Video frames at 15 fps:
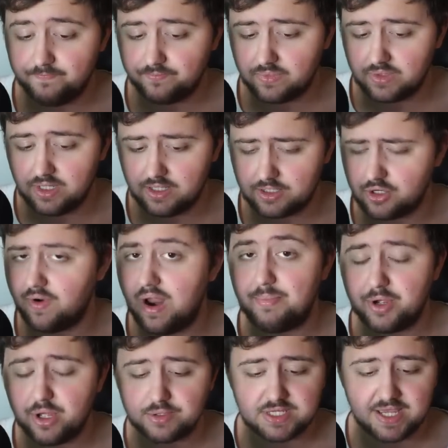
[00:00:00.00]

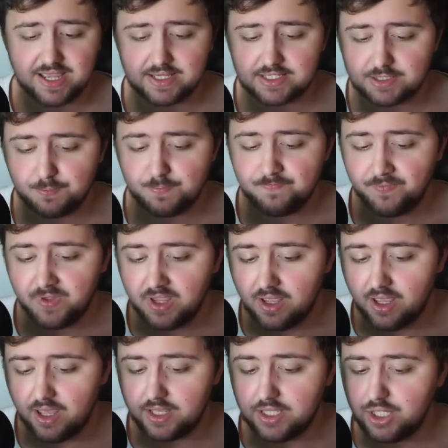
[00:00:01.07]
Terrapagos, I guess?
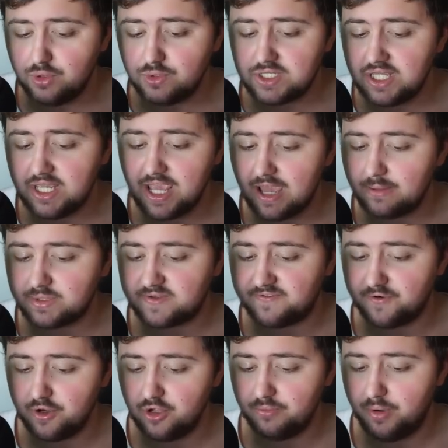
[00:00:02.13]
New TMs for
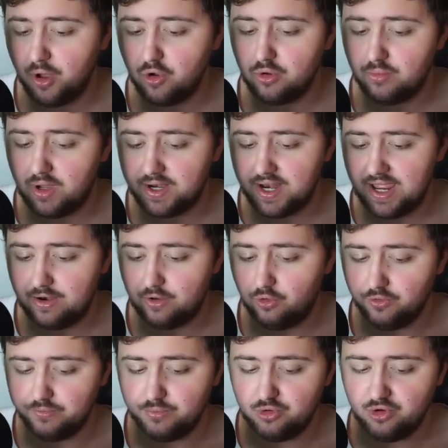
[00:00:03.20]
new Pokemon and
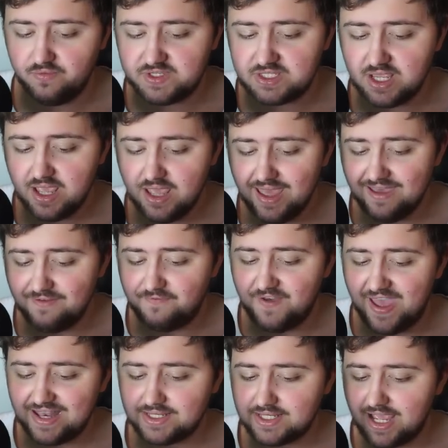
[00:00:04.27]
old moves.
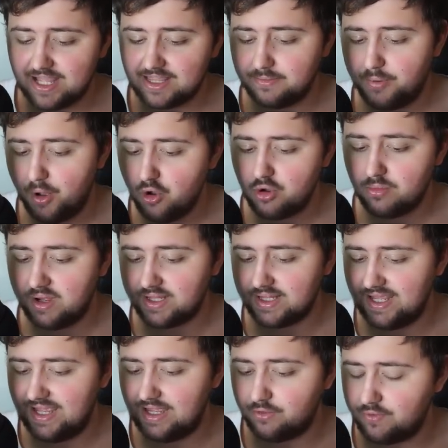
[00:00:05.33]
Event at the Pokemon
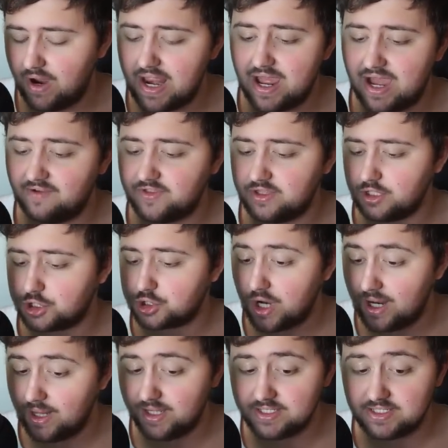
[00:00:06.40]
League right after the
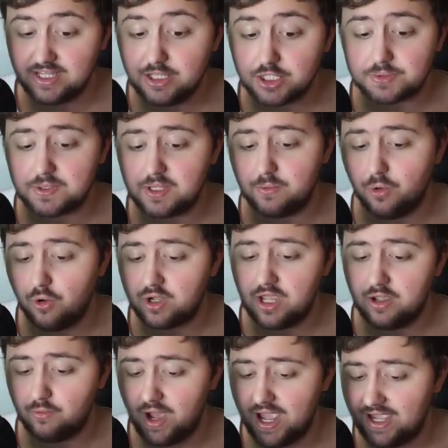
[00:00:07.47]
trailer deals with the
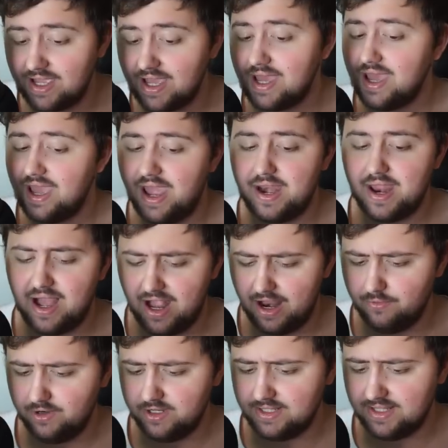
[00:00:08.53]
Walking Wake and
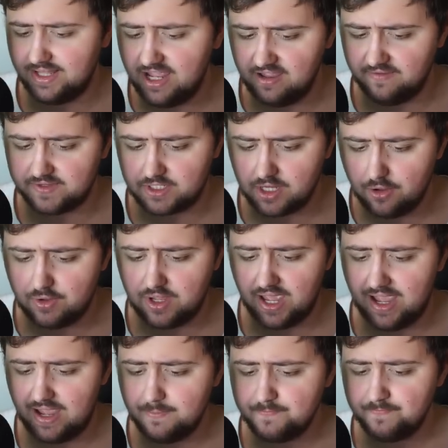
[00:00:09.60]
Iron Leaves.
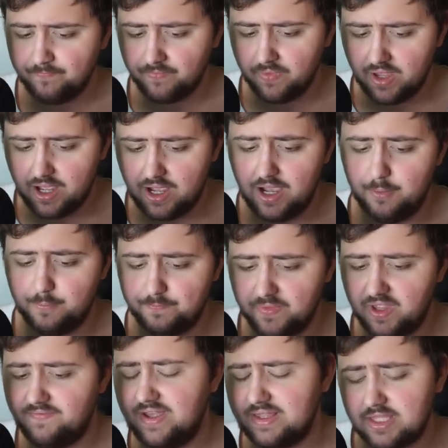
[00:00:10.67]
Okay.
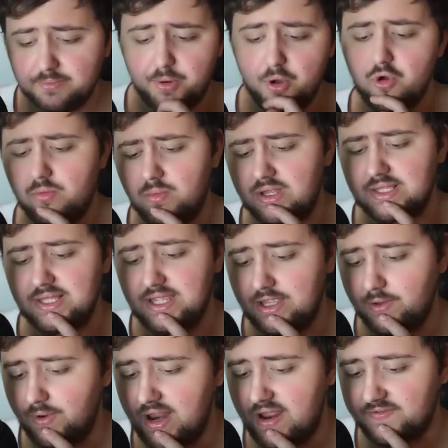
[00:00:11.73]
Event at the Pokemon League
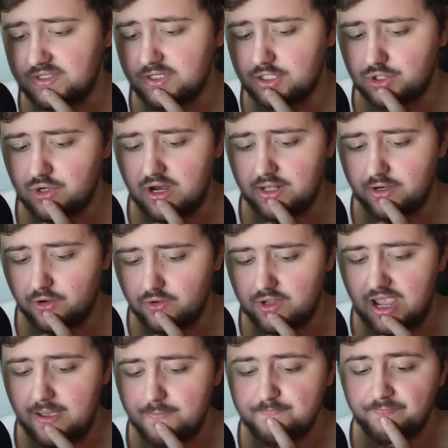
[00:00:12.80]
right after the trailer.
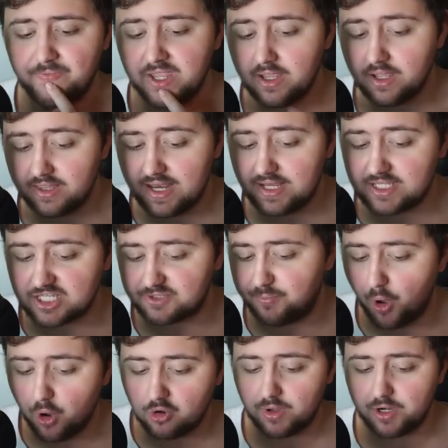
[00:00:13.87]
Okay. Then he says
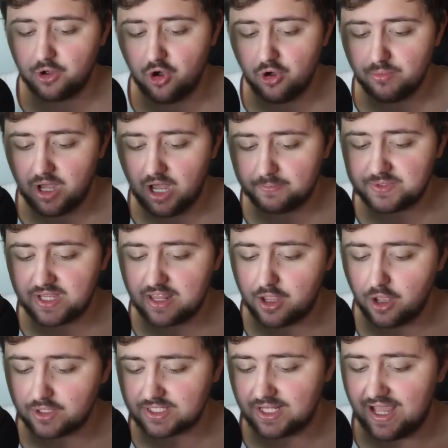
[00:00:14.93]
Pokemon Home update
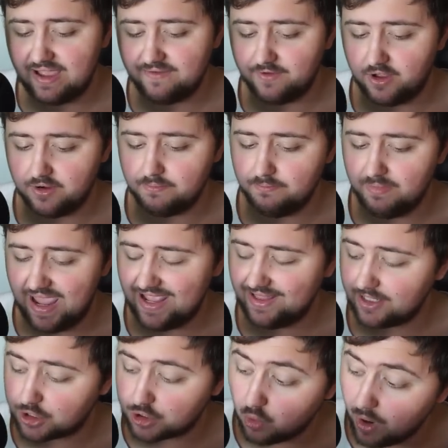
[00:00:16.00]
goes live on May the
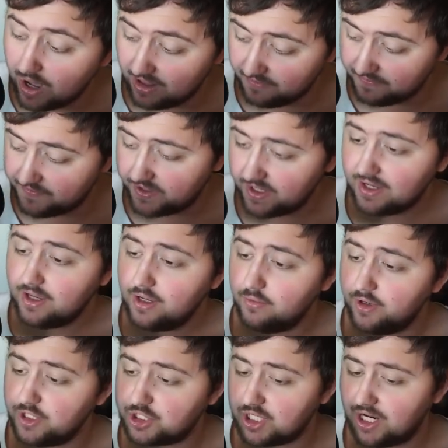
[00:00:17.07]
12th.
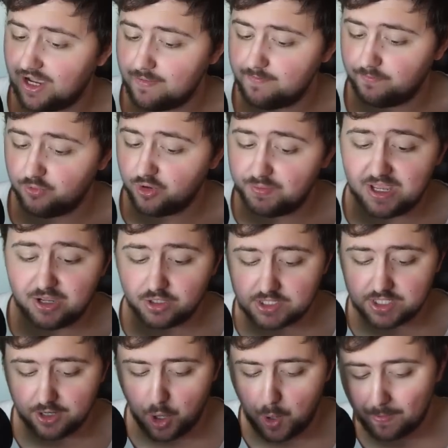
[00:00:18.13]
Which would be good to
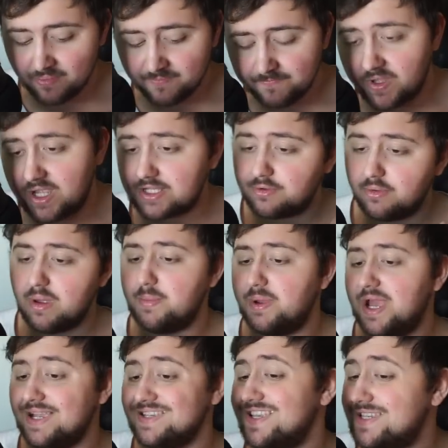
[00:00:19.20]
know, because remember,
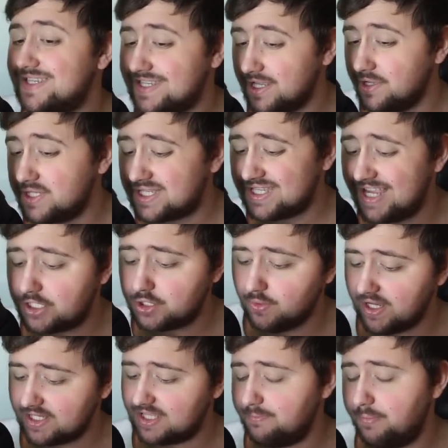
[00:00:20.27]
guys, they still said to
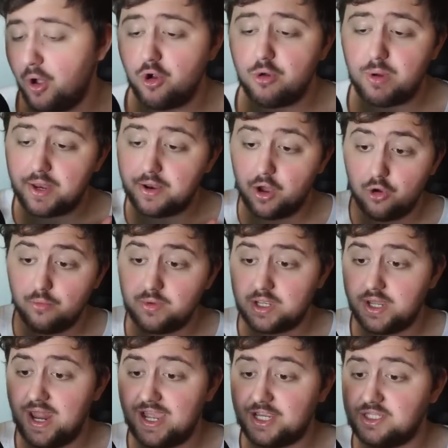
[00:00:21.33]
us that Pokemon Home
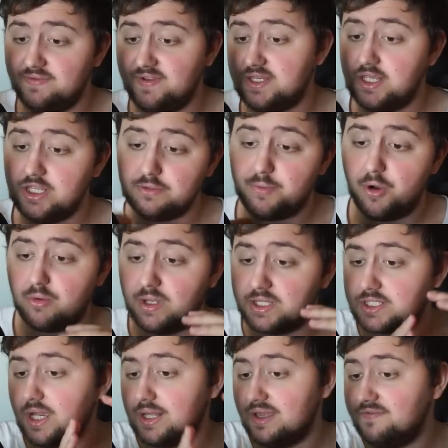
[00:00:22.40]
connectivity to Pokemon
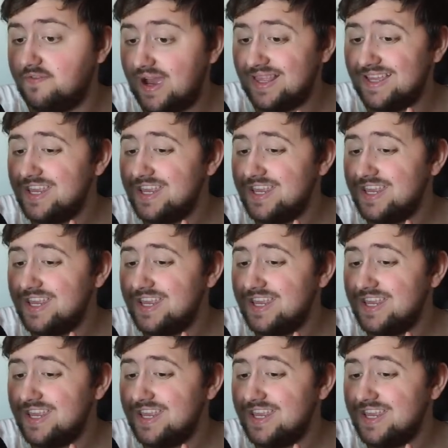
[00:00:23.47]
Scarlet and Violet